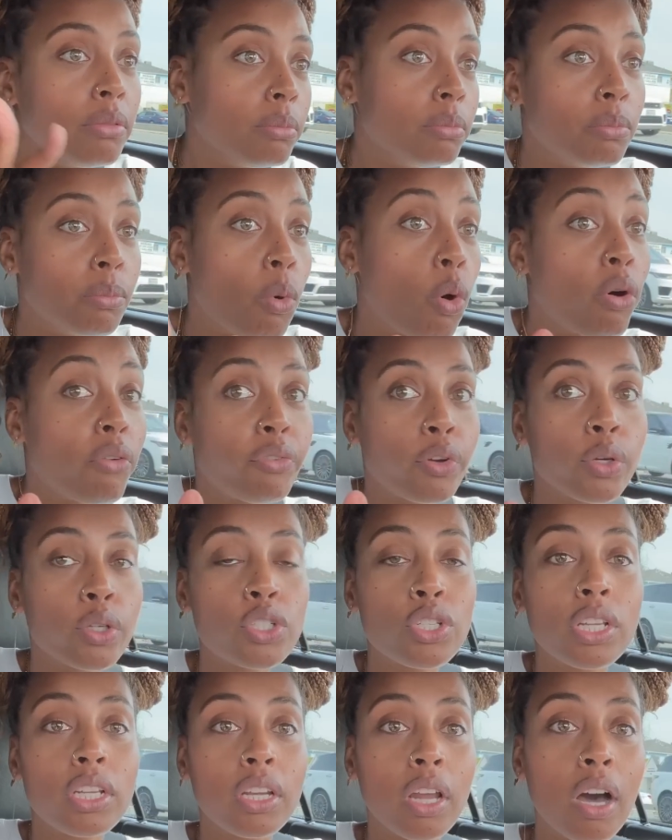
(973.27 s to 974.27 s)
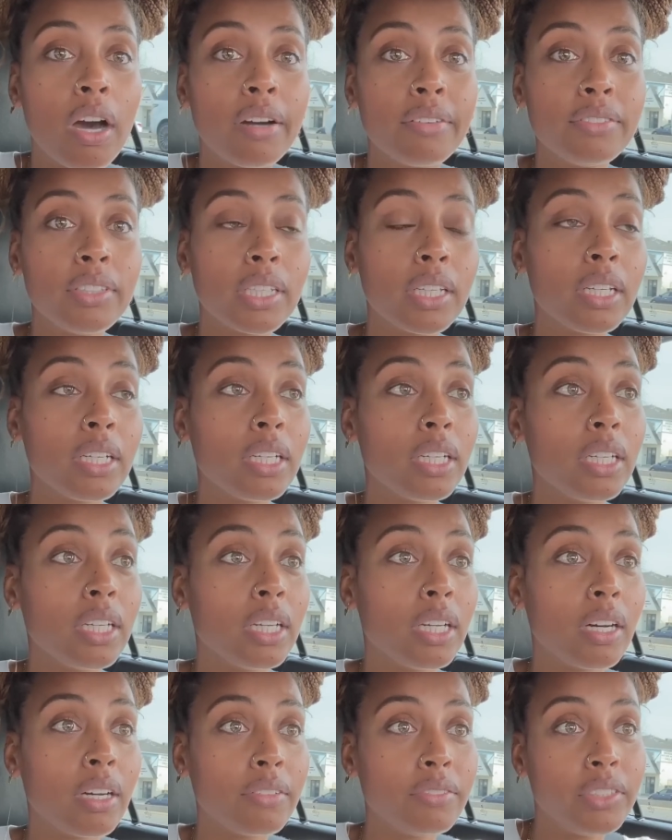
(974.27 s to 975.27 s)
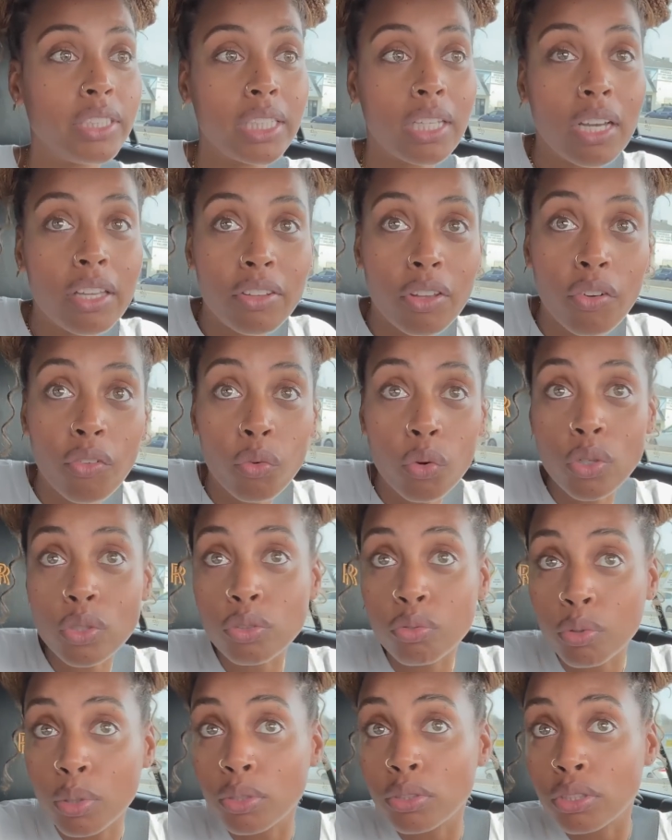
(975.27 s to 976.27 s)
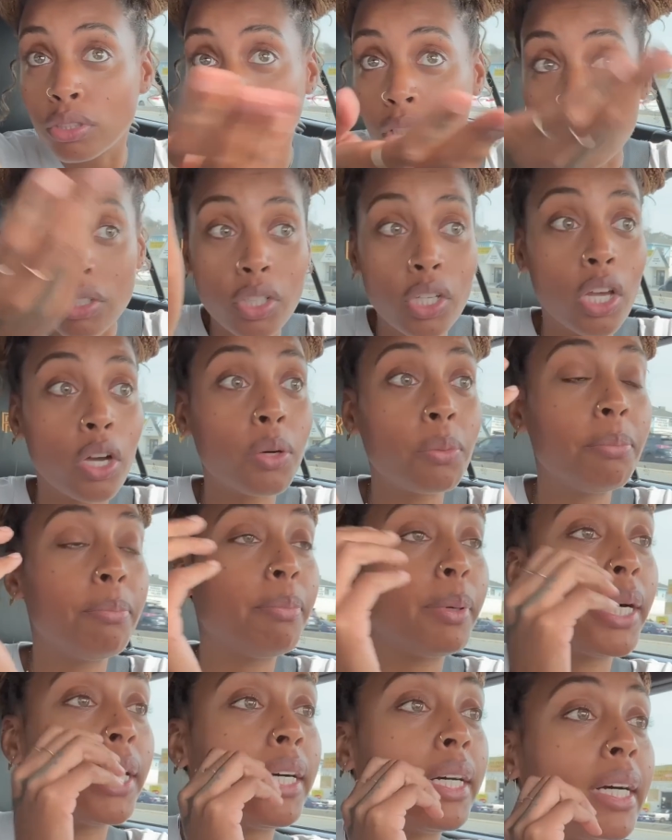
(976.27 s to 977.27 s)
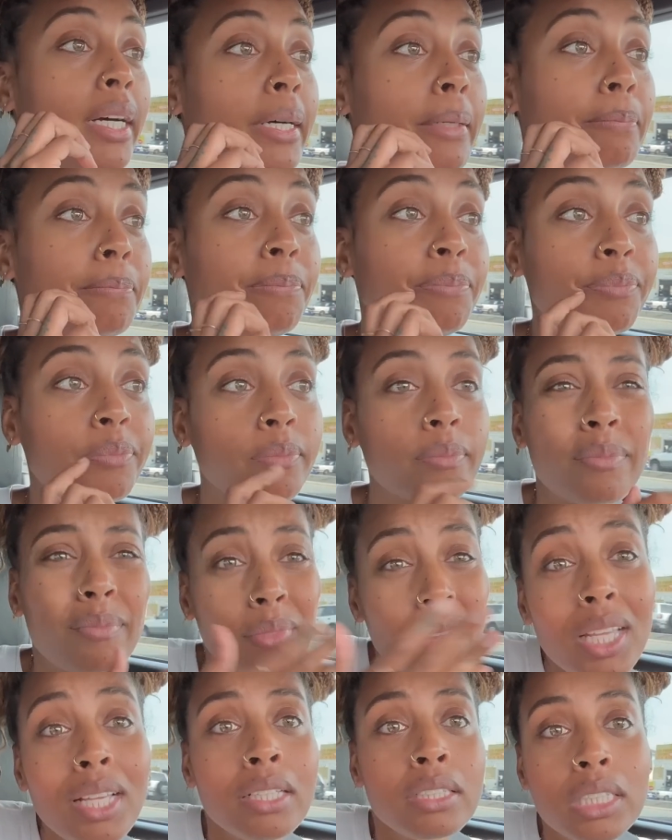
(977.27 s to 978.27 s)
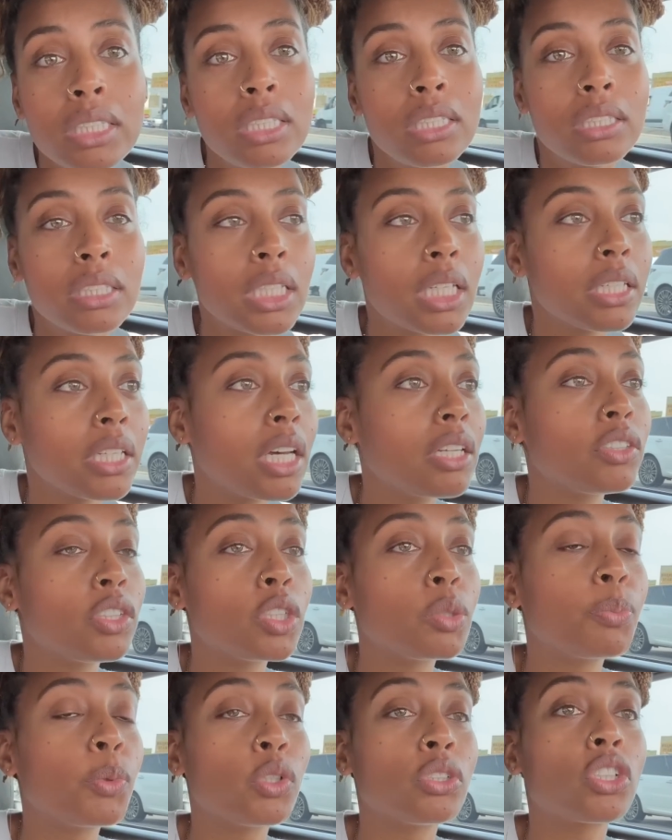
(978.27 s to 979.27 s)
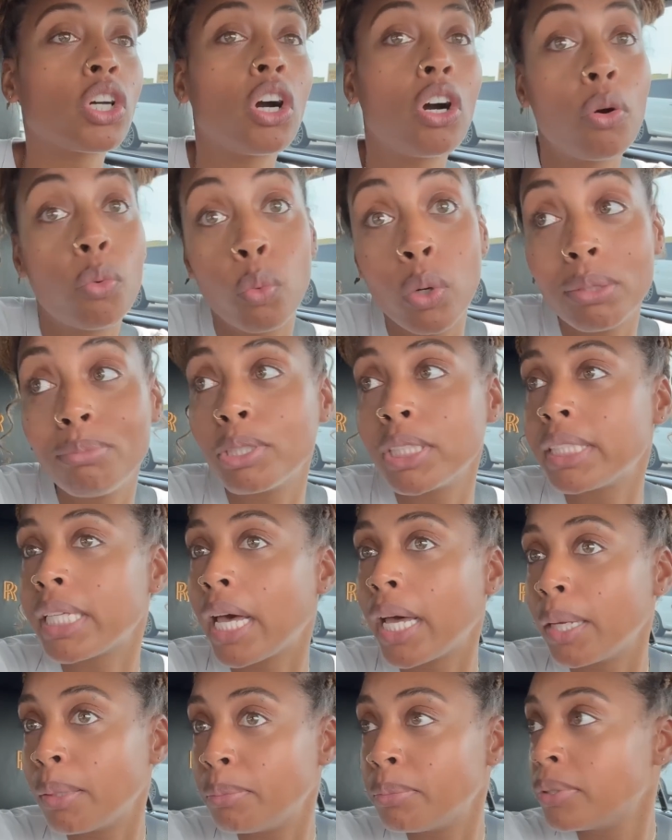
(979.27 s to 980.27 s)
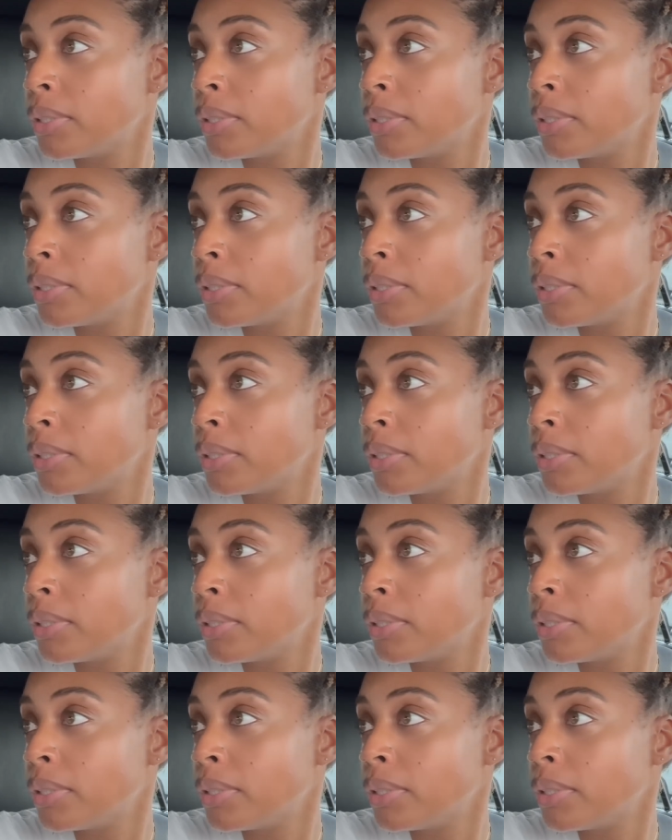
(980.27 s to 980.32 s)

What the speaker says: more version of the other Rolls-Royce, you know, but this is still not a sports car. One more time.